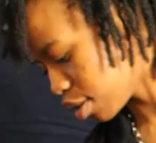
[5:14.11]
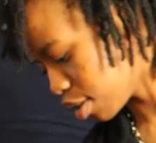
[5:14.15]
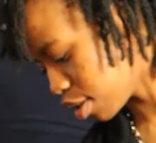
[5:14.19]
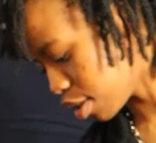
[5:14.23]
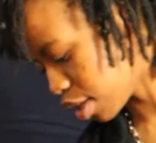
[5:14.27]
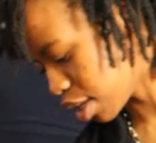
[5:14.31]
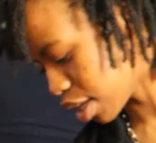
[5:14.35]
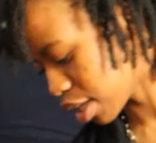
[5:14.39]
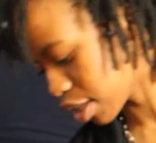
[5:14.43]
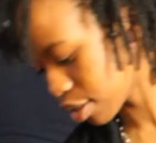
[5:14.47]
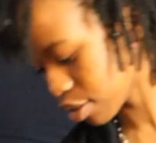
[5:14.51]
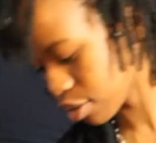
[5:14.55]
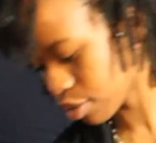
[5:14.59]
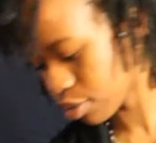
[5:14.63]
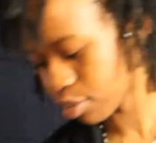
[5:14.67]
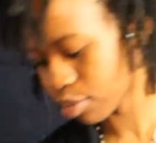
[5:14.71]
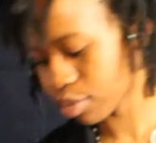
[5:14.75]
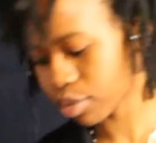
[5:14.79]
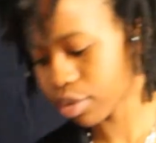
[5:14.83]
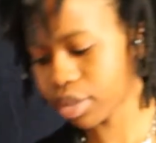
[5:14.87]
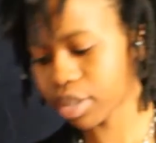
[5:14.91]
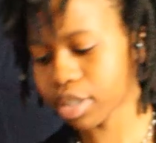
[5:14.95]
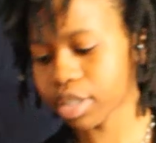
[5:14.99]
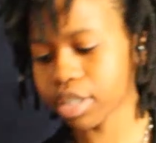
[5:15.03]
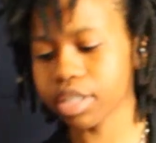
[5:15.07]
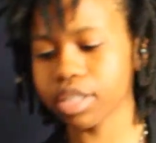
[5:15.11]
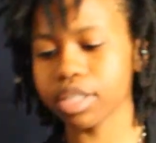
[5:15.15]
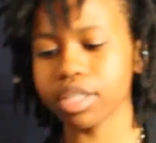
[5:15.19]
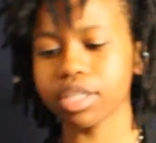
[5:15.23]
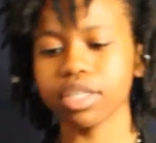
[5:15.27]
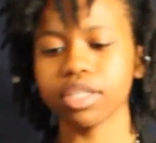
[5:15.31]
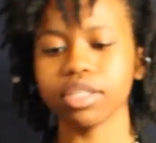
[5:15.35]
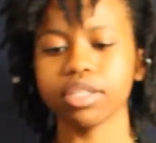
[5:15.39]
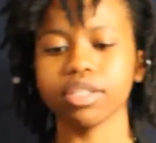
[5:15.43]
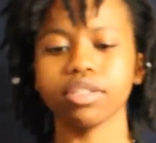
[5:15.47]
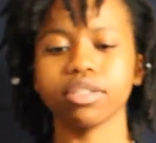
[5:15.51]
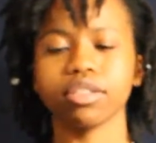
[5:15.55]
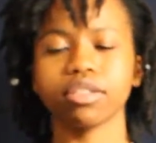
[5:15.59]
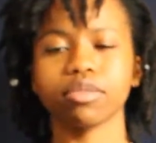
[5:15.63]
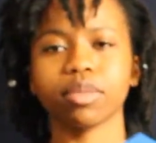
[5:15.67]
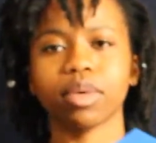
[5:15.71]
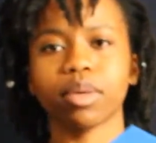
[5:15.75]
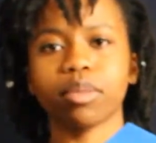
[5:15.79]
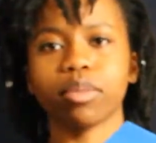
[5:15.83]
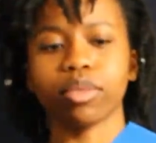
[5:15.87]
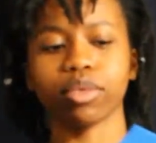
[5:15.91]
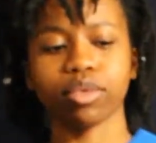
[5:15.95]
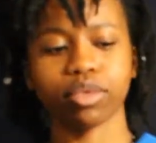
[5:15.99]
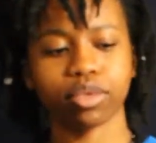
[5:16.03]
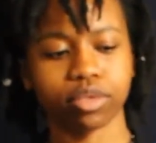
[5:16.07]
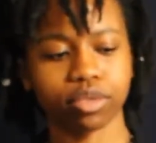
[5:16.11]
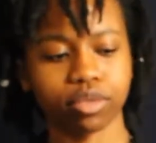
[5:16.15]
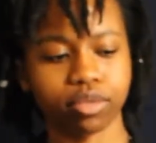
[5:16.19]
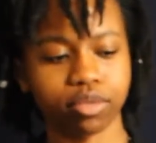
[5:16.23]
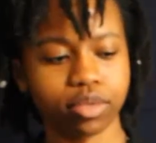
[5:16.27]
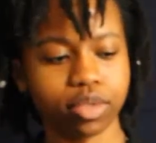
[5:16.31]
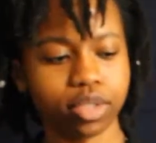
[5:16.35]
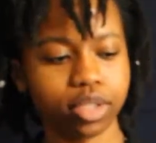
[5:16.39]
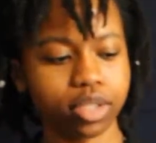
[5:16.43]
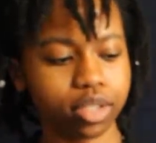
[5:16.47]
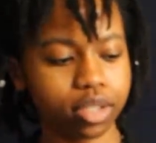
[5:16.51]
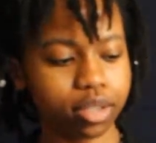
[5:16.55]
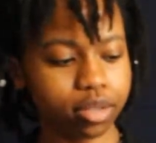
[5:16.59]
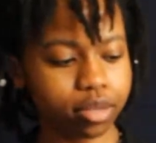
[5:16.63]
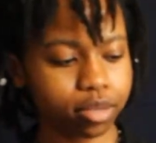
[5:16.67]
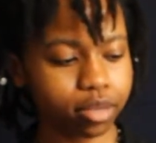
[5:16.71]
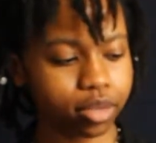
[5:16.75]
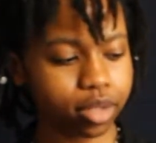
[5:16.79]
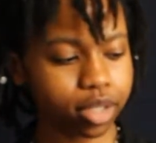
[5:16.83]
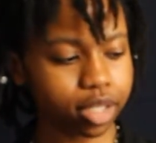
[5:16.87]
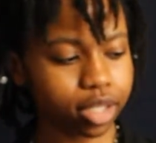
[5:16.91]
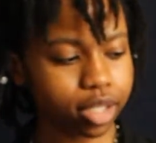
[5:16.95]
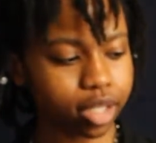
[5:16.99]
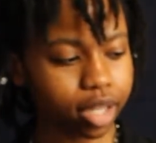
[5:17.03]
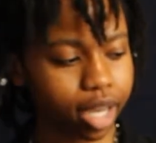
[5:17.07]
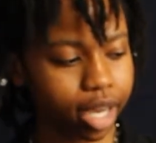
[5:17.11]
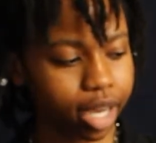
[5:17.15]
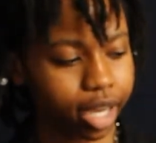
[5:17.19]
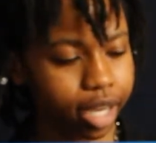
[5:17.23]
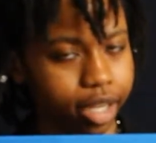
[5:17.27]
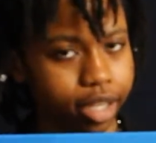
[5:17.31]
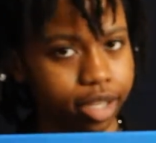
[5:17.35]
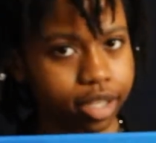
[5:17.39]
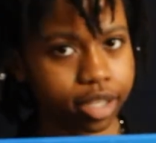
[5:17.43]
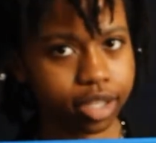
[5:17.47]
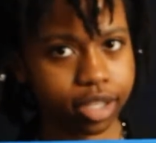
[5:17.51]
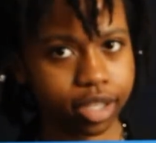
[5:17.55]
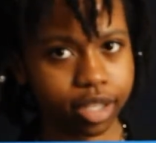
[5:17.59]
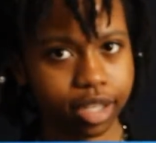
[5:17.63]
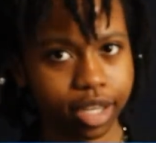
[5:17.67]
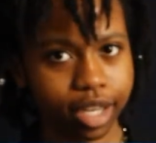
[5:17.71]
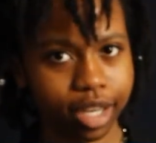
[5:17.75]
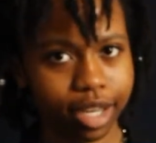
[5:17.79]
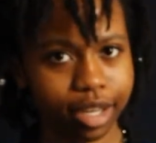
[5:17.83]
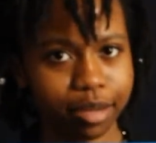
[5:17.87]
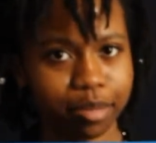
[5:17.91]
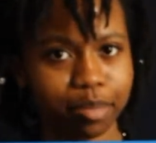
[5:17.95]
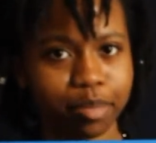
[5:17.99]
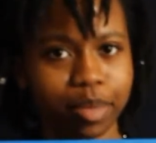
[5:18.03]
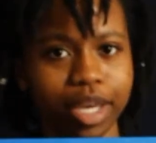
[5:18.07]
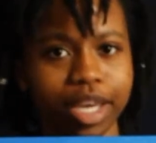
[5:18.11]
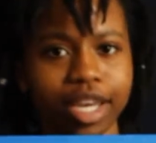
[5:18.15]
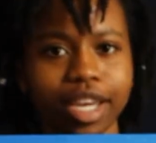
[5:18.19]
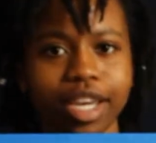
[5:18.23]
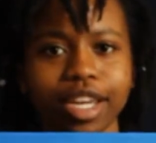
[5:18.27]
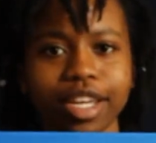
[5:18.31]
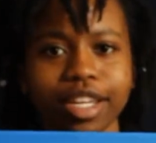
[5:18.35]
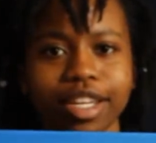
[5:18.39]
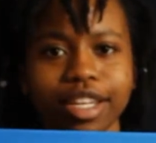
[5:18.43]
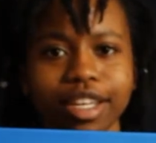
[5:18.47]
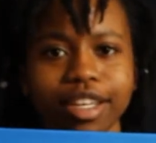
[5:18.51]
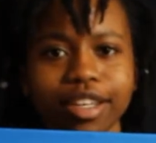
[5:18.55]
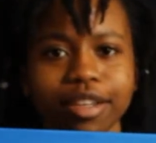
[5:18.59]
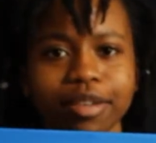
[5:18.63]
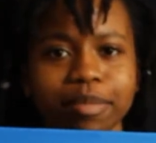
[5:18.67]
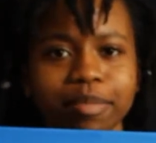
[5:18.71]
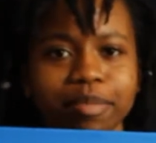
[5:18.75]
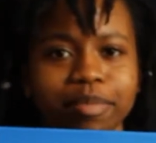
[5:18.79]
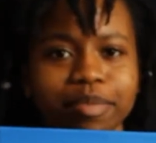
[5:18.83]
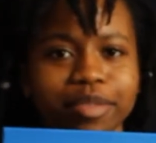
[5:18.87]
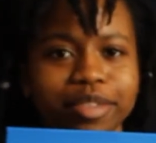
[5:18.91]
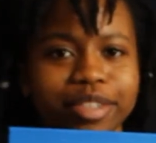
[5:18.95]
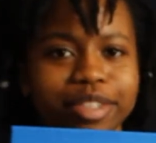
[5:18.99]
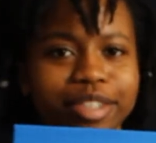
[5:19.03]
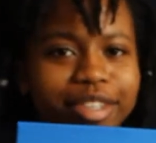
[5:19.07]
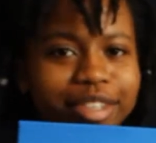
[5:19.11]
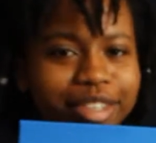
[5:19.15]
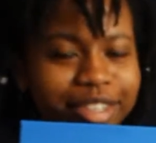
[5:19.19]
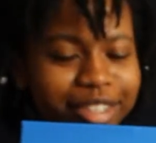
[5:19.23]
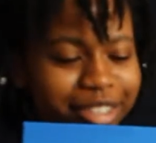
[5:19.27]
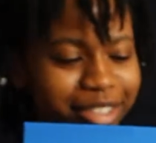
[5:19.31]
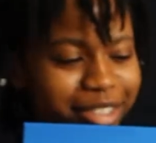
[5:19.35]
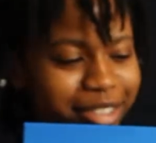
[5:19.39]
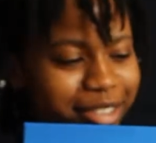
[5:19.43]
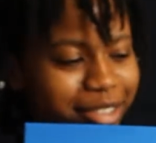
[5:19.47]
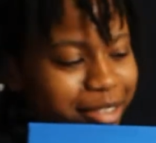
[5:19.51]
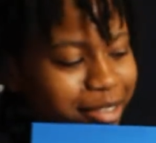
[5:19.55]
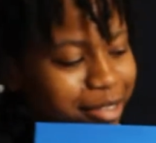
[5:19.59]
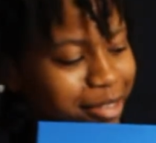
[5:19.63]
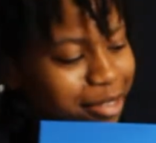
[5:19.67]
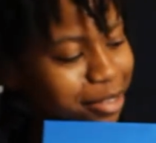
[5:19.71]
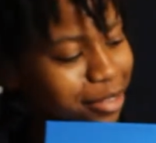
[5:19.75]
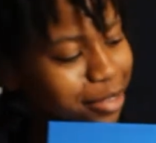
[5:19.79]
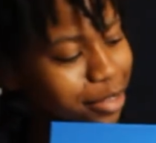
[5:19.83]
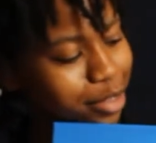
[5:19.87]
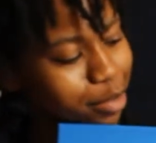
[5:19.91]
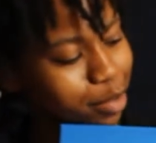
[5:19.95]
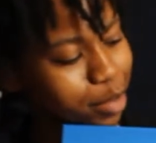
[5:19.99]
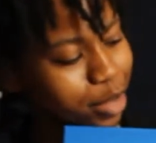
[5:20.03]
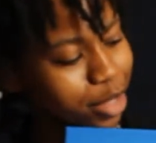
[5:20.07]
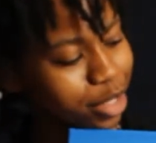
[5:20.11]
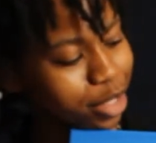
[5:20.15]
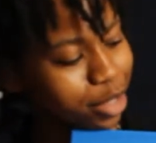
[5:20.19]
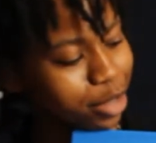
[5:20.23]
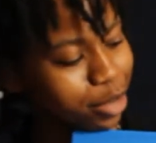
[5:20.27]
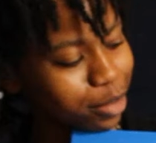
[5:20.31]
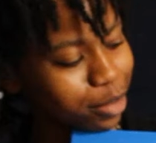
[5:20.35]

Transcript: Next one is my most recent one. I did a painting of Spirit